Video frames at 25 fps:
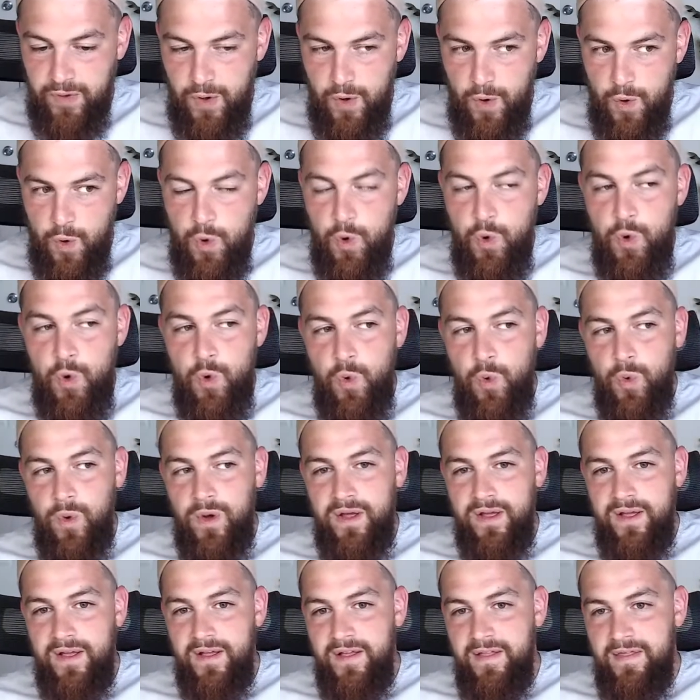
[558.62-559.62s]
who
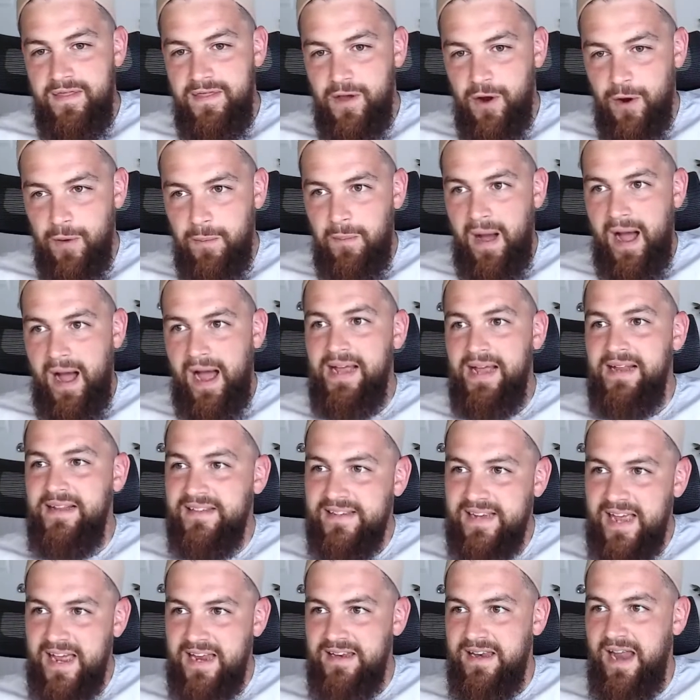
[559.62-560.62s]
their minds
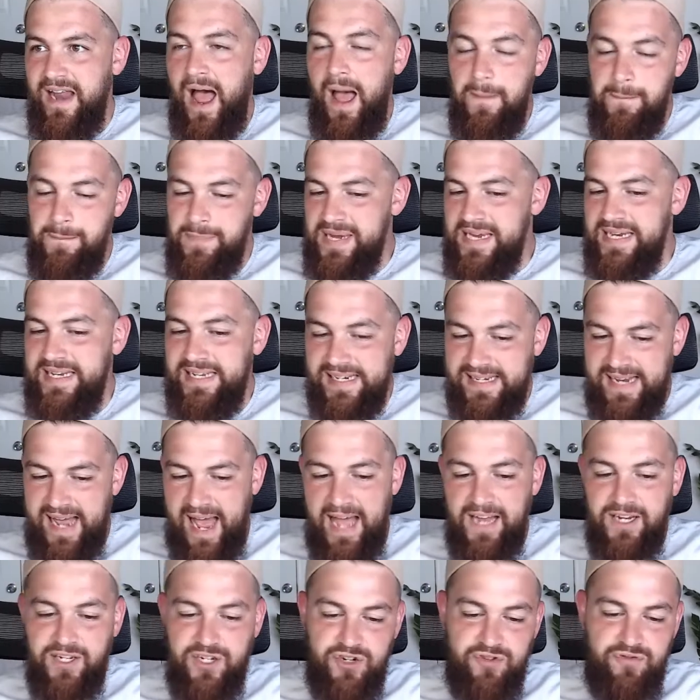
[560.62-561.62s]
cannot be
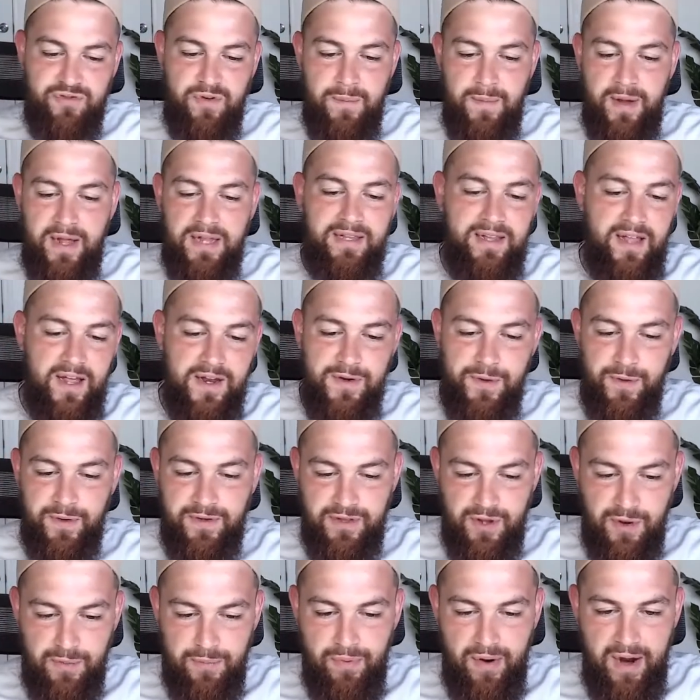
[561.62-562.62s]
detached from Allah during
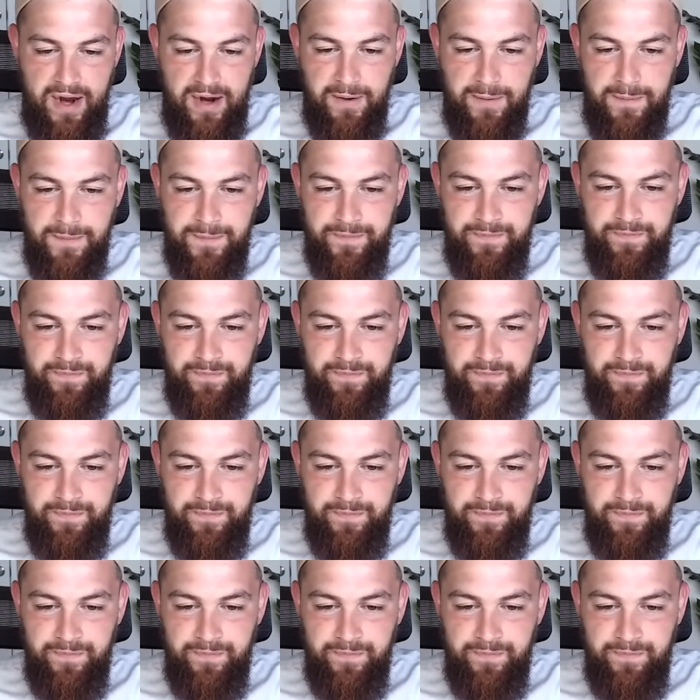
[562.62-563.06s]
their prayer.